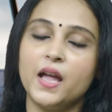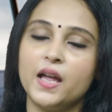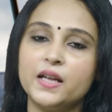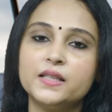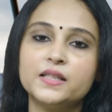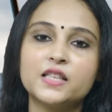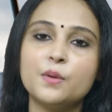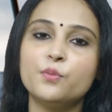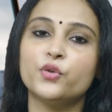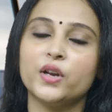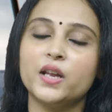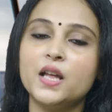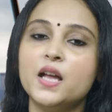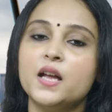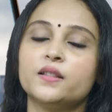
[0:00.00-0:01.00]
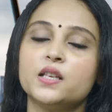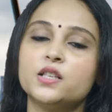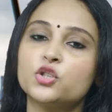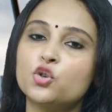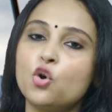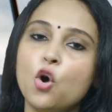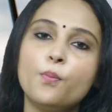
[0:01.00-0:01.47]
In summary, the
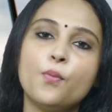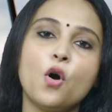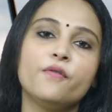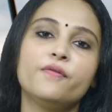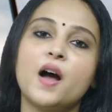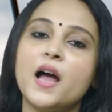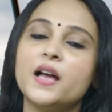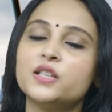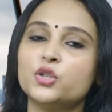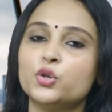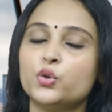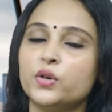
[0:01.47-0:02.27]
scope of ISO